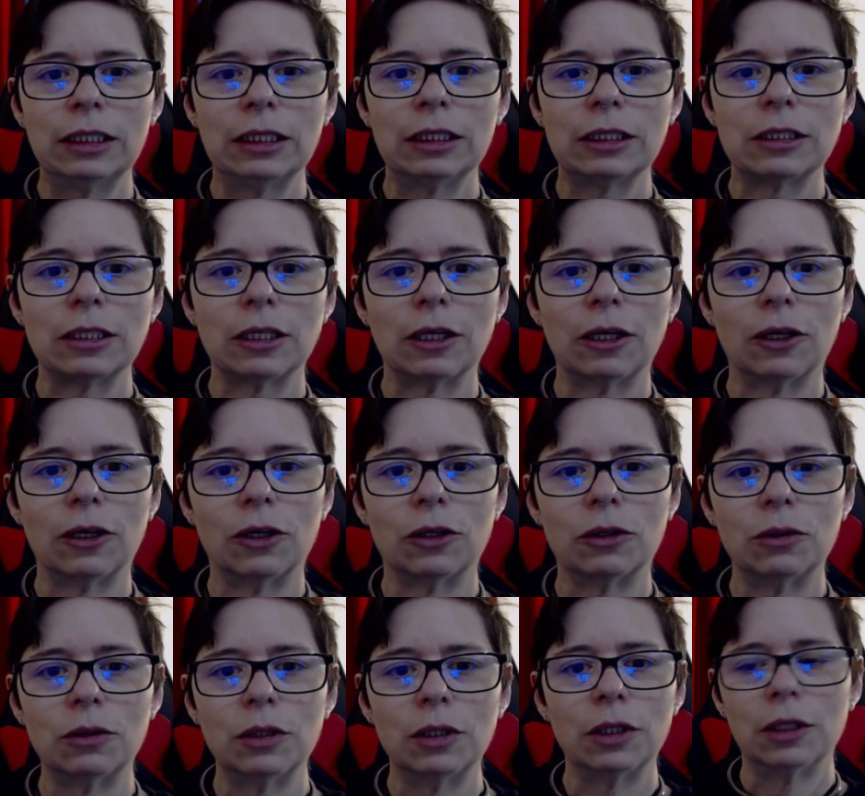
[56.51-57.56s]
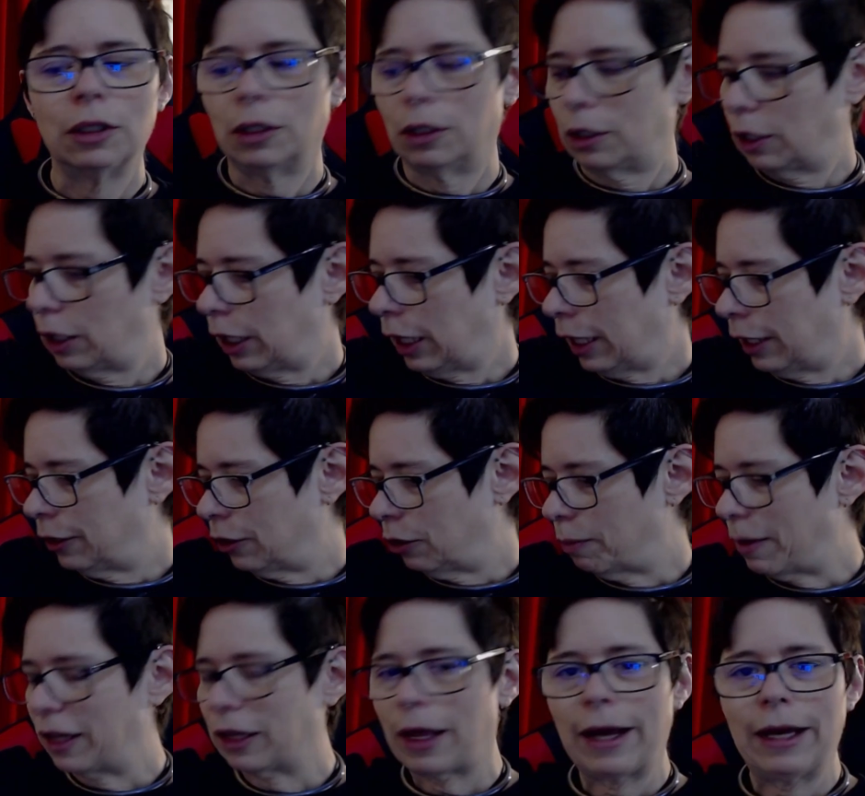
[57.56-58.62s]
So, I don't know.
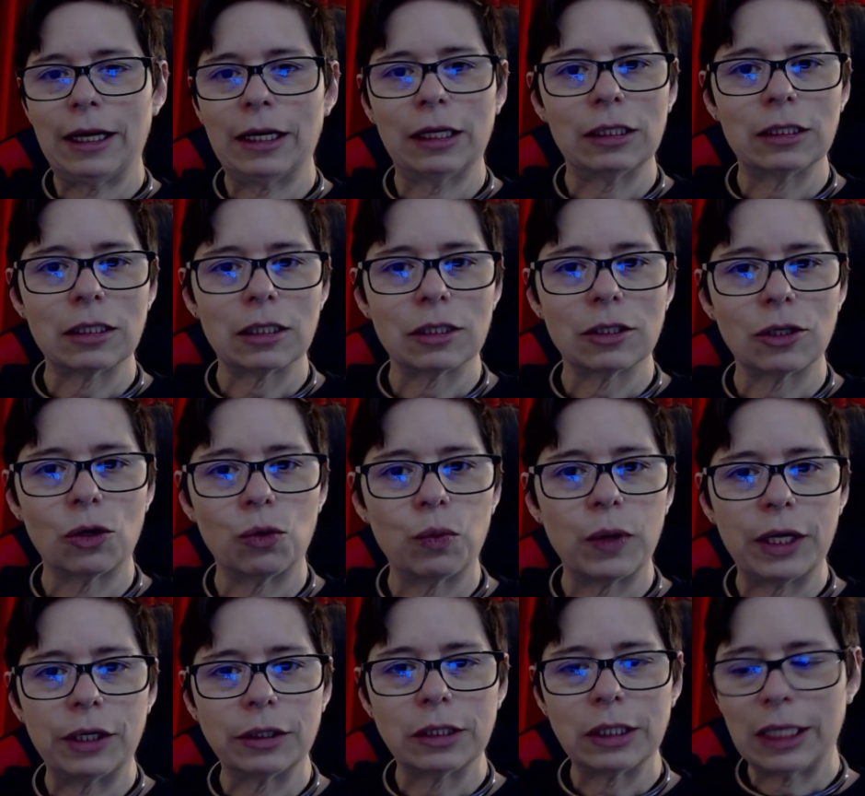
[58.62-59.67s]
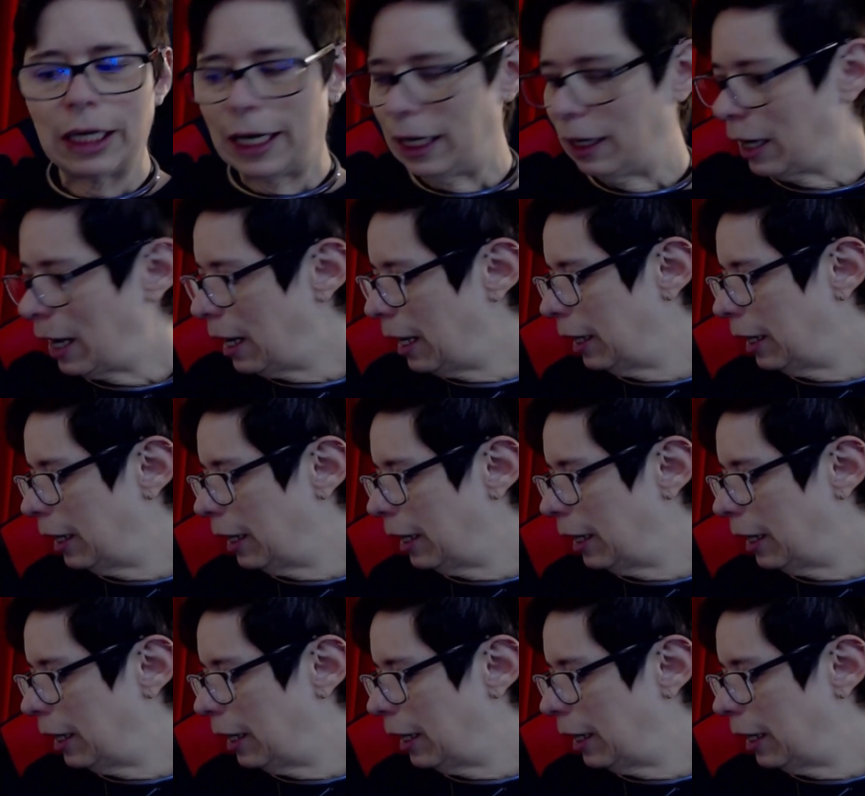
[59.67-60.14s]
My lighting is just so weird today.